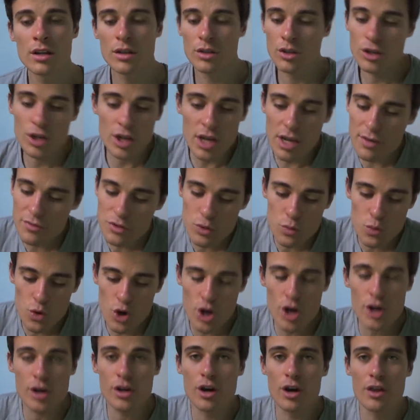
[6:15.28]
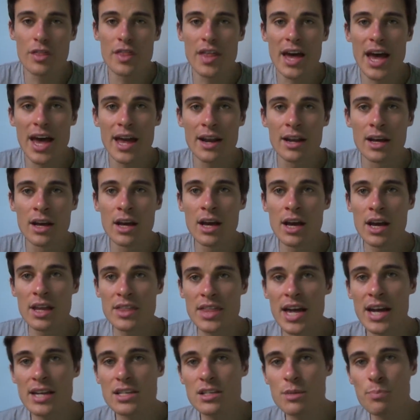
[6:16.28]
You're going to have to work on that.
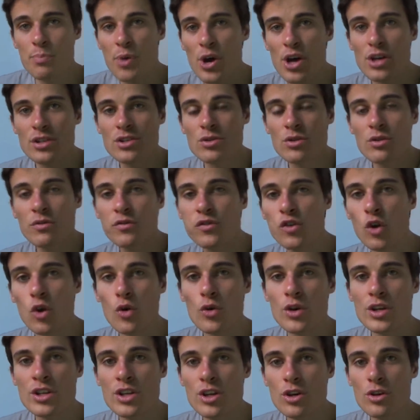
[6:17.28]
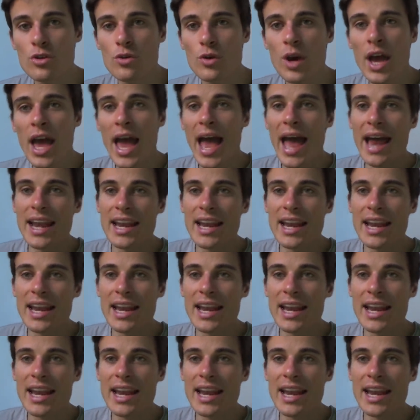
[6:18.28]
That is a personal flaw in you.